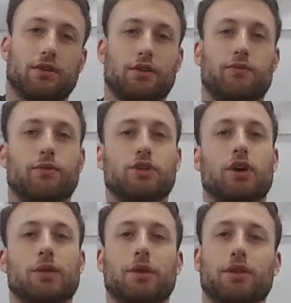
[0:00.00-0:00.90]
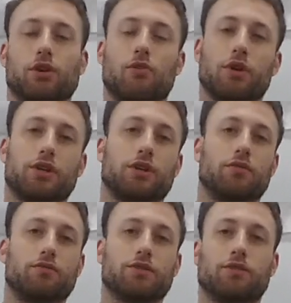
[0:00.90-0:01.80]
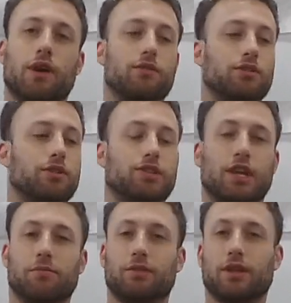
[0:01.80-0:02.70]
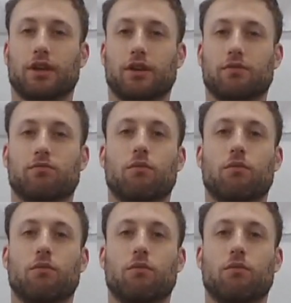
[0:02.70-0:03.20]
if we're talking about the quarter note. So I would do the same thing.